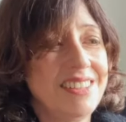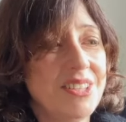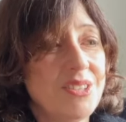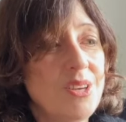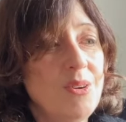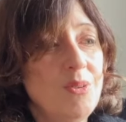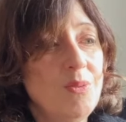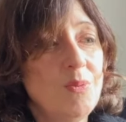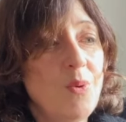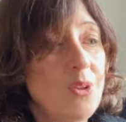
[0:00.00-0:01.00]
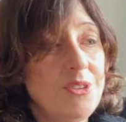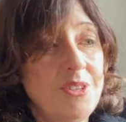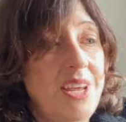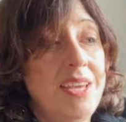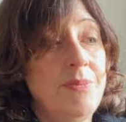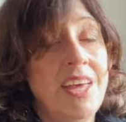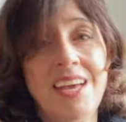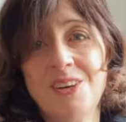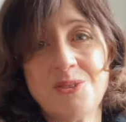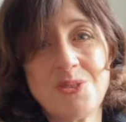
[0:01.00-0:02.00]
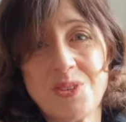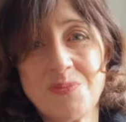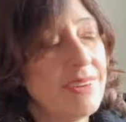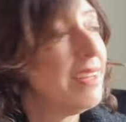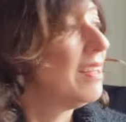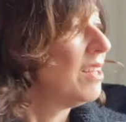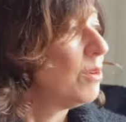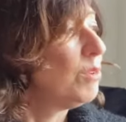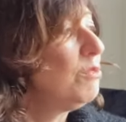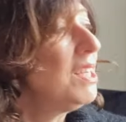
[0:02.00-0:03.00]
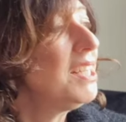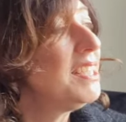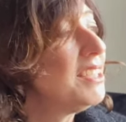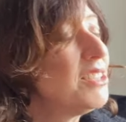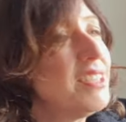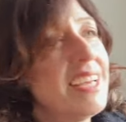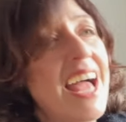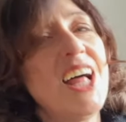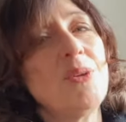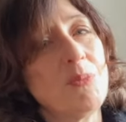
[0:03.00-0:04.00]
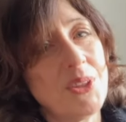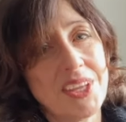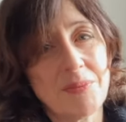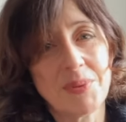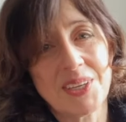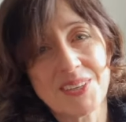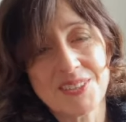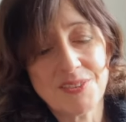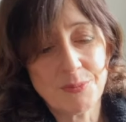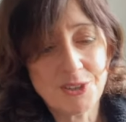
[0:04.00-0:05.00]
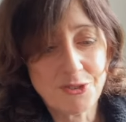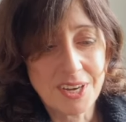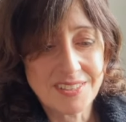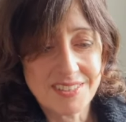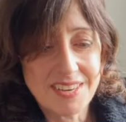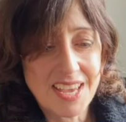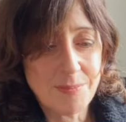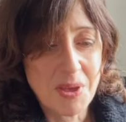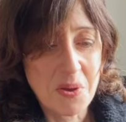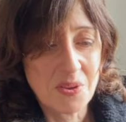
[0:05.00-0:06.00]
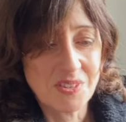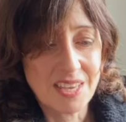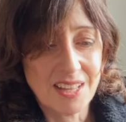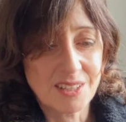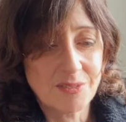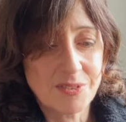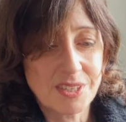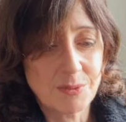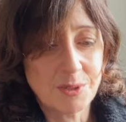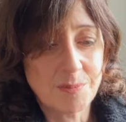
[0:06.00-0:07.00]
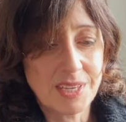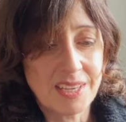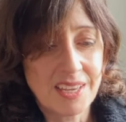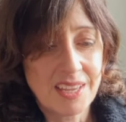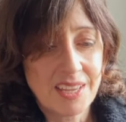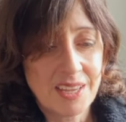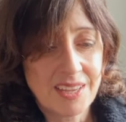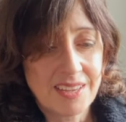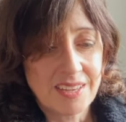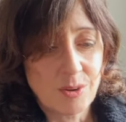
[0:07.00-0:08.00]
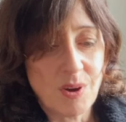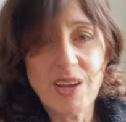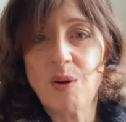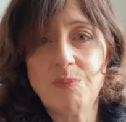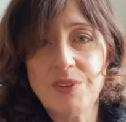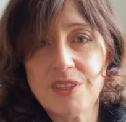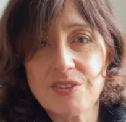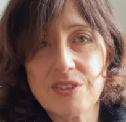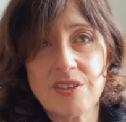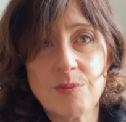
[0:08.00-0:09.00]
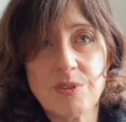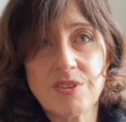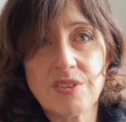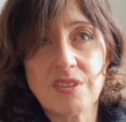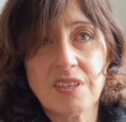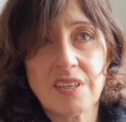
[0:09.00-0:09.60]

So, what to name the house? We really needed help with it, because if we tried to name it ourselves, it would be quite obvious that it was an,